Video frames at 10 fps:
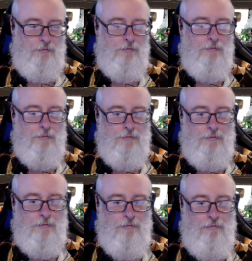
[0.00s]

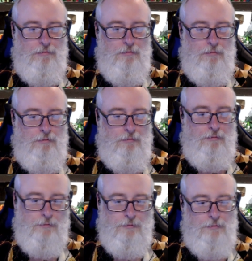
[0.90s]

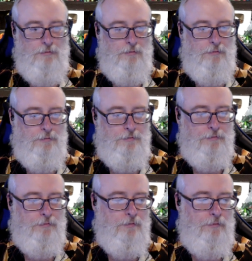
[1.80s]

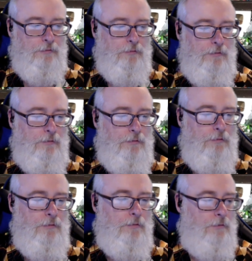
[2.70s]

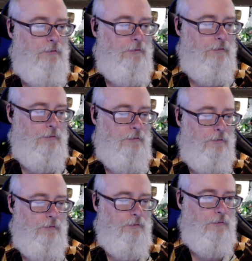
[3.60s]

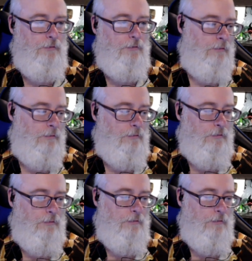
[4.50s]
(not speaking)